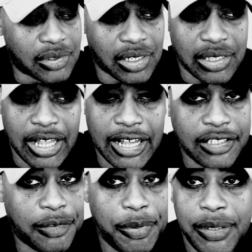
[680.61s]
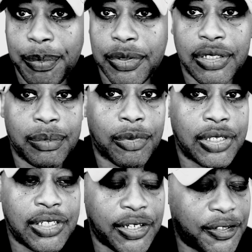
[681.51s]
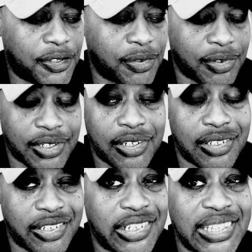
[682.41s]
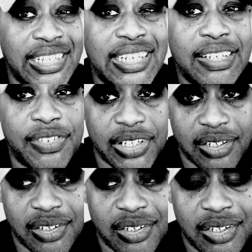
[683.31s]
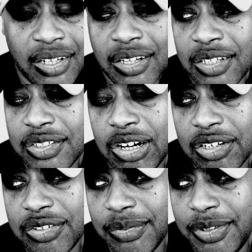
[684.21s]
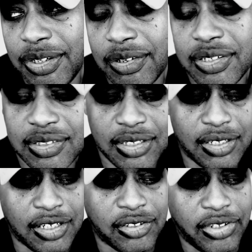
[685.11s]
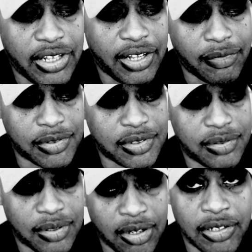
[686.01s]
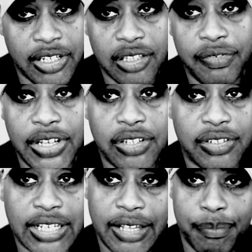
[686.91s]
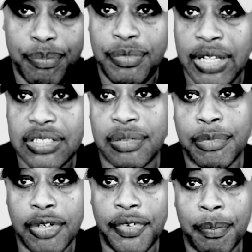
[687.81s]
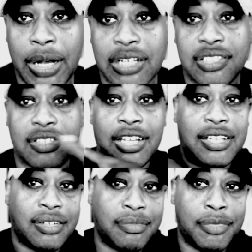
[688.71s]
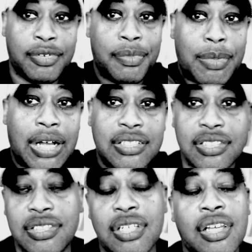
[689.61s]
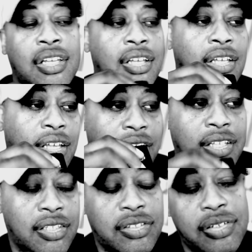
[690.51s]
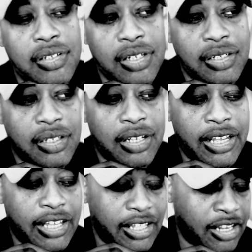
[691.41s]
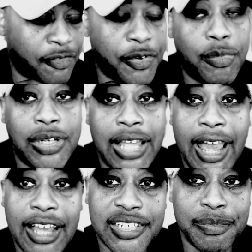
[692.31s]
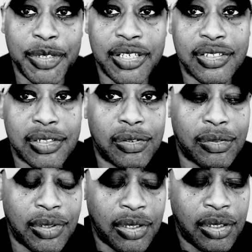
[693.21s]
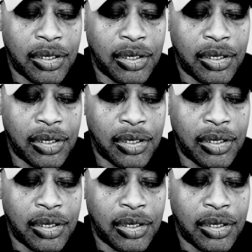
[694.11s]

a lot of the people that I'm running into are there. They're leaving. Talk to them, you know, because uh, other day I was on the elevator and I had got some moving boxes, like moving boxes, and had, everyone asked me so.